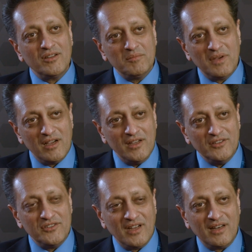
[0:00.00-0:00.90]
to
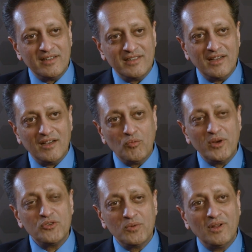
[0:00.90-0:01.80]
emerge and
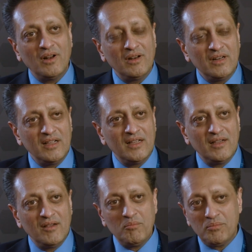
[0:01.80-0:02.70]
which will
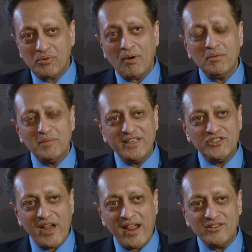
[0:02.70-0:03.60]
probably
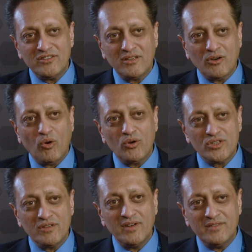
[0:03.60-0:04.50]
change the
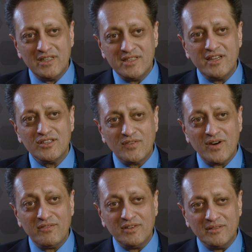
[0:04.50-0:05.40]
course of liver disease
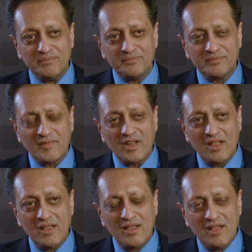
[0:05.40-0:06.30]
forever.
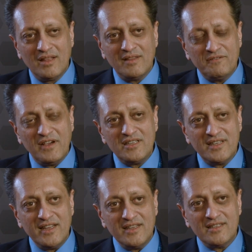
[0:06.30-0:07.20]
The
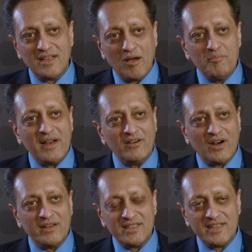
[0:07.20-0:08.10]
first is a better
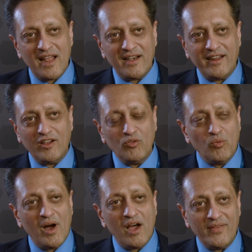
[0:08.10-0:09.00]
understanding of
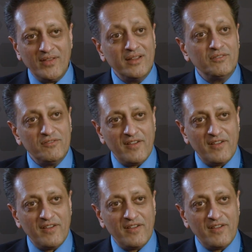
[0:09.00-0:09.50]
why the liver